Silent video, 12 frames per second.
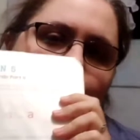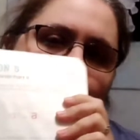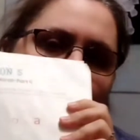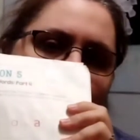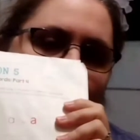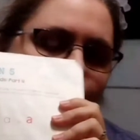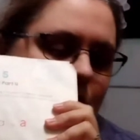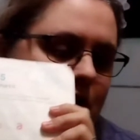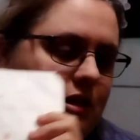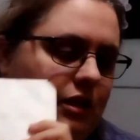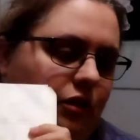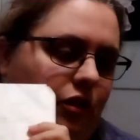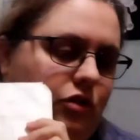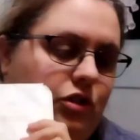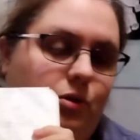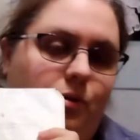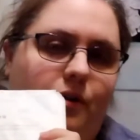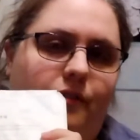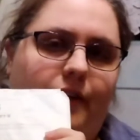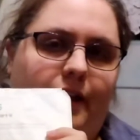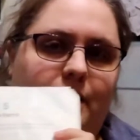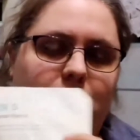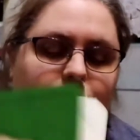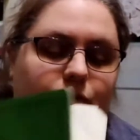but it was just a little too
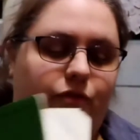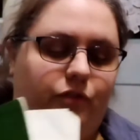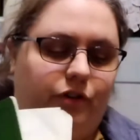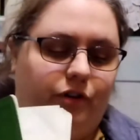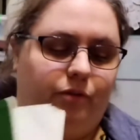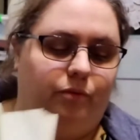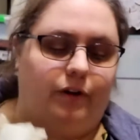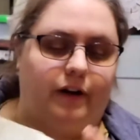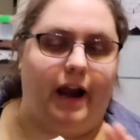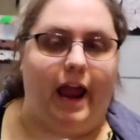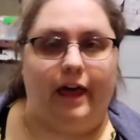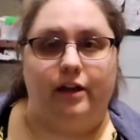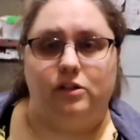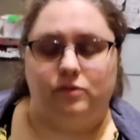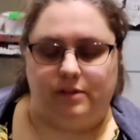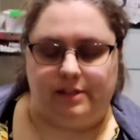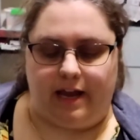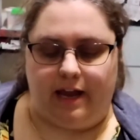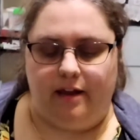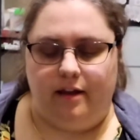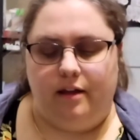advanced for where Alex was at.